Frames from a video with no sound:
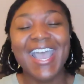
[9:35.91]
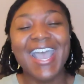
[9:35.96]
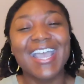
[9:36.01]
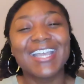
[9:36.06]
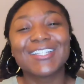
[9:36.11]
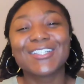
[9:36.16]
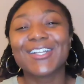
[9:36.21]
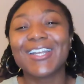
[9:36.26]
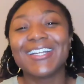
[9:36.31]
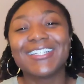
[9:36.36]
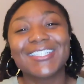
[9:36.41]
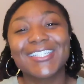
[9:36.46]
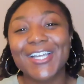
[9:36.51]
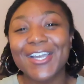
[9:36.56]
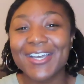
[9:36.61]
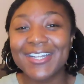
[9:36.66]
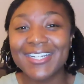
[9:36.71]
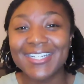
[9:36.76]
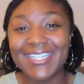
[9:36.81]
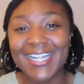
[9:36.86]
It's great to go
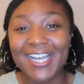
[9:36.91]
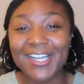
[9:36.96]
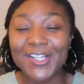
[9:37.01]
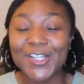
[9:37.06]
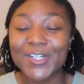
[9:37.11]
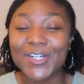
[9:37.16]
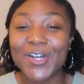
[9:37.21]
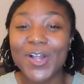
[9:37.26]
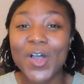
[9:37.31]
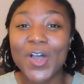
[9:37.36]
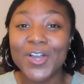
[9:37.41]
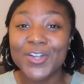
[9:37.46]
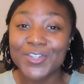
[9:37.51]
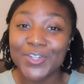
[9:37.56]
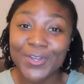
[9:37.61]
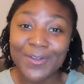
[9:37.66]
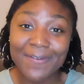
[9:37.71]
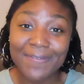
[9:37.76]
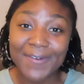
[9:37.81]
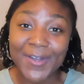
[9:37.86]
ahead and download it on
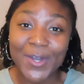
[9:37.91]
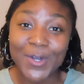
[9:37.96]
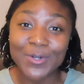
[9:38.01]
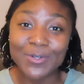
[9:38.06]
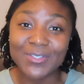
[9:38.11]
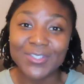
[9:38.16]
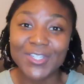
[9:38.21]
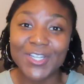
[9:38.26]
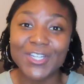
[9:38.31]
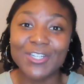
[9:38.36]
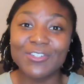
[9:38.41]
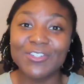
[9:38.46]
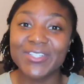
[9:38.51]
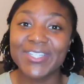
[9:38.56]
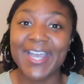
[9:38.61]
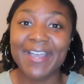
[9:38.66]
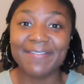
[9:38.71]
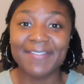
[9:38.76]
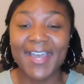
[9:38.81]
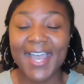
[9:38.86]
your phone so you
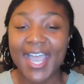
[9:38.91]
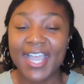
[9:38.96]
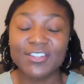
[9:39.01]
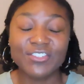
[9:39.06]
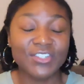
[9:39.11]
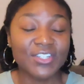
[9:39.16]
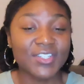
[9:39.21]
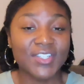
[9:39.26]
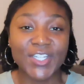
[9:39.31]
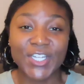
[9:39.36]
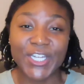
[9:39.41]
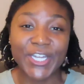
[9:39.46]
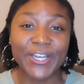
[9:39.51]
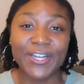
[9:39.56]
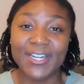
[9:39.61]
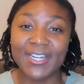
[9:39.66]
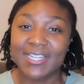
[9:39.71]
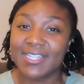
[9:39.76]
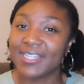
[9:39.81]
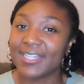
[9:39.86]
just have that extra
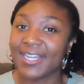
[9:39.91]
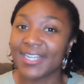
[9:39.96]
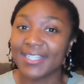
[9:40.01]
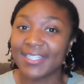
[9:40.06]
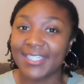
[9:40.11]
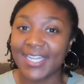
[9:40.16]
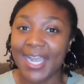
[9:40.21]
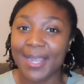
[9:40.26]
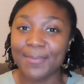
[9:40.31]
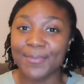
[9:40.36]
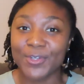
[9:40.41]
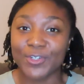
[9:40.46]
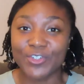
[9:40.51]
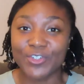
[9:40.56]
security the next time you're